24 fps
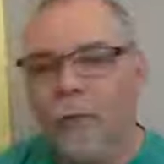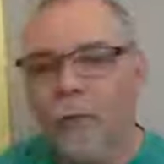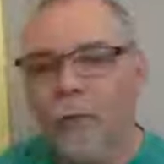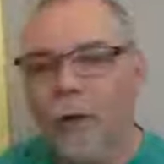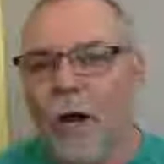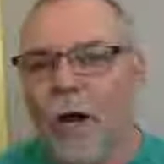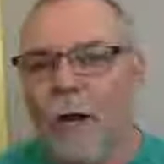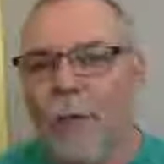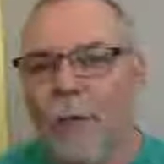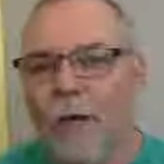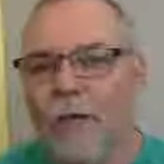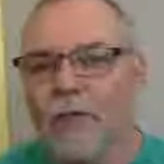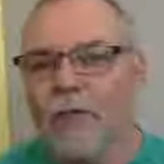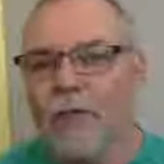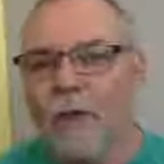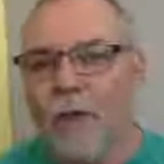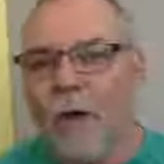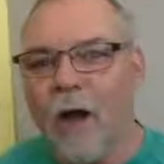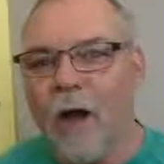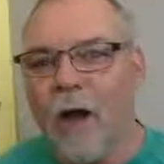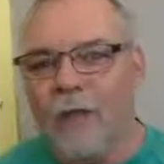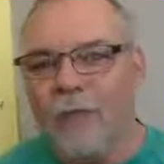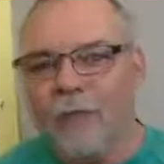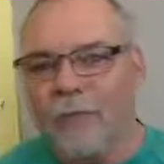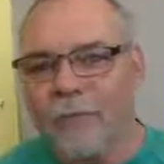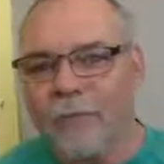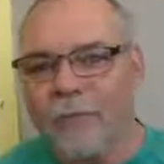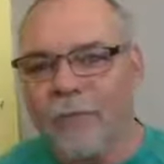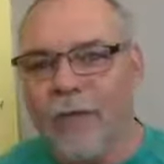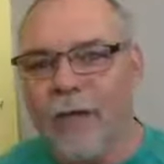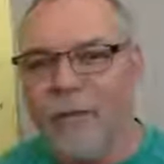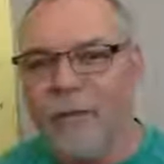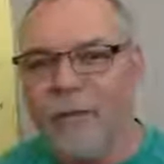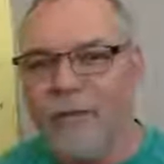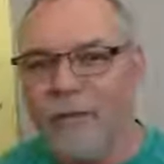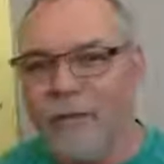Why am I so awesome,
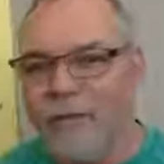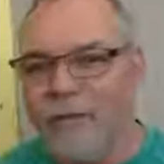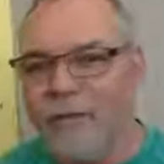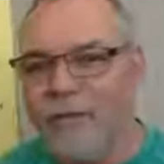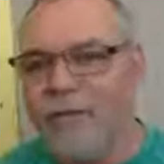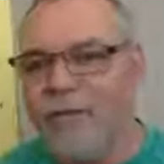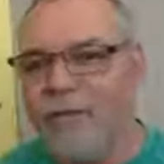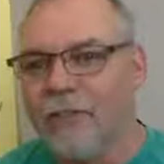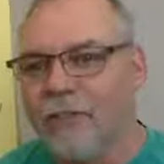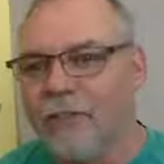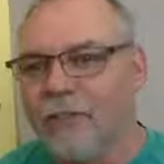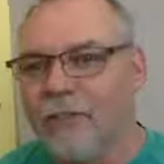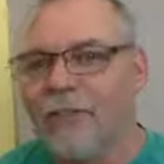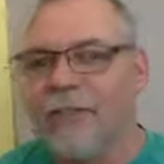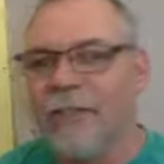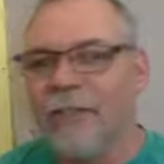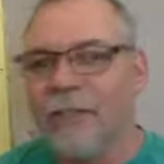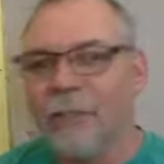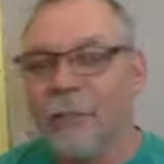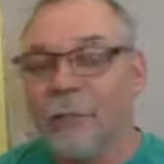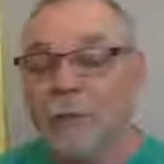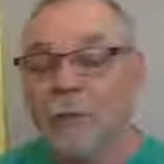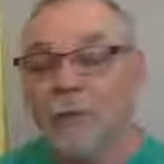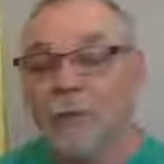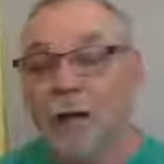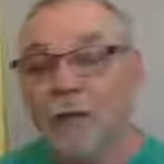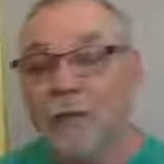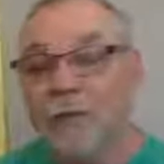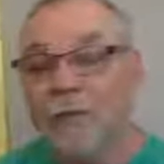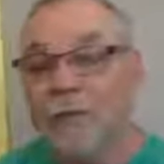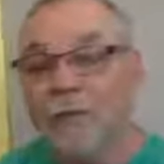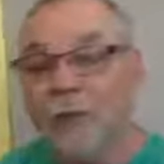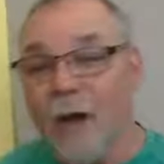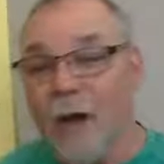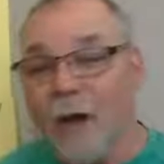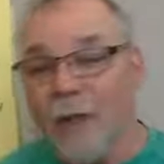Tom says. Well,
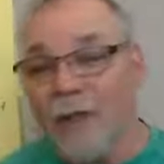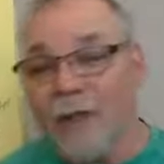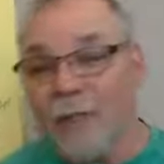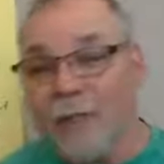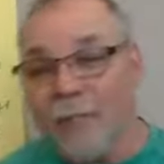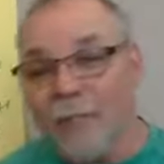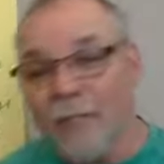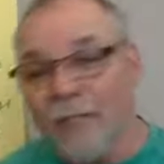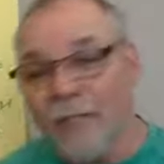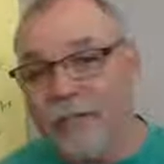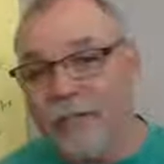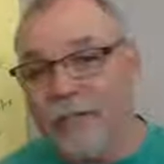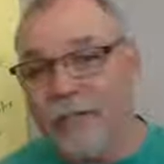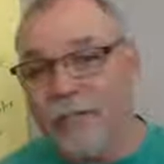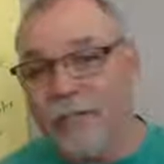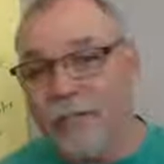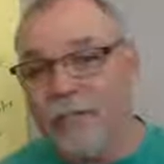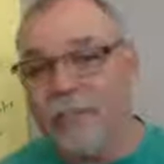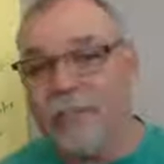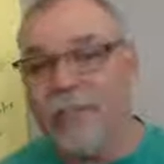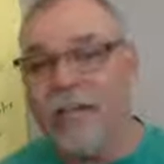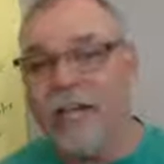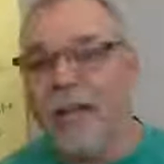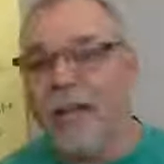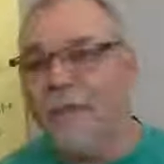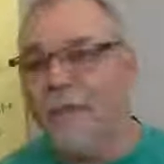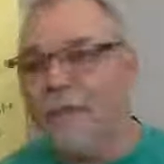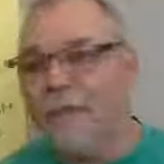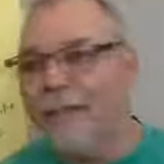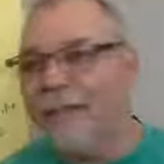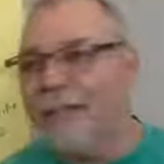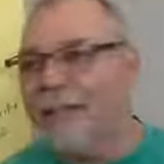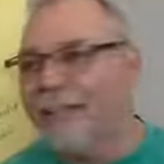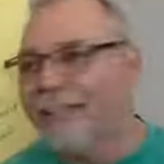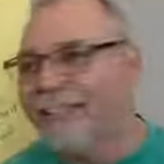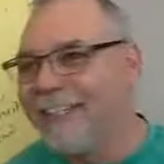Tom's so awesome because he puts the
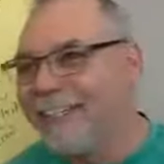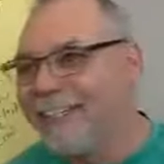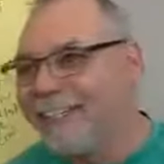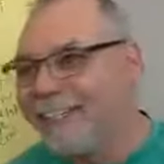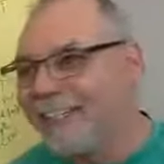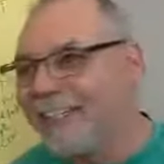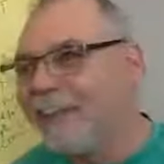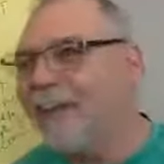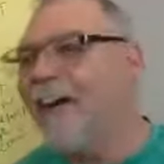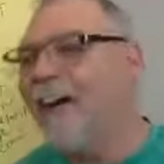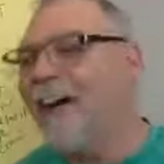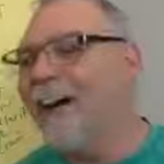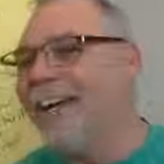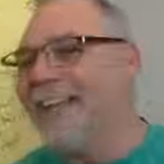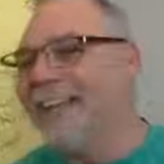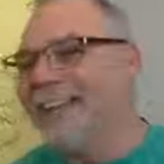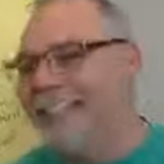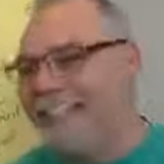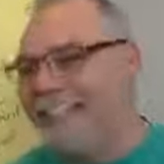effort in. No,